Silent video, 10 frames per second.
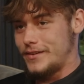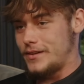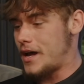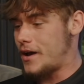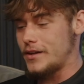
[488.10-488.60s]

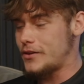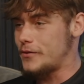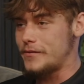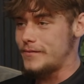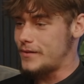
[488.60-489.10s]
Now
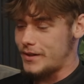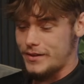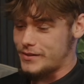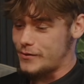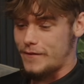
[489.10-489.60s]

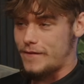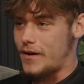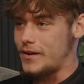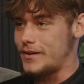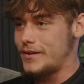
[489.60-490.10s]
it's not
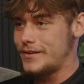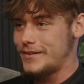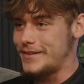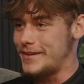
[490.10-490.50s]
fun. You know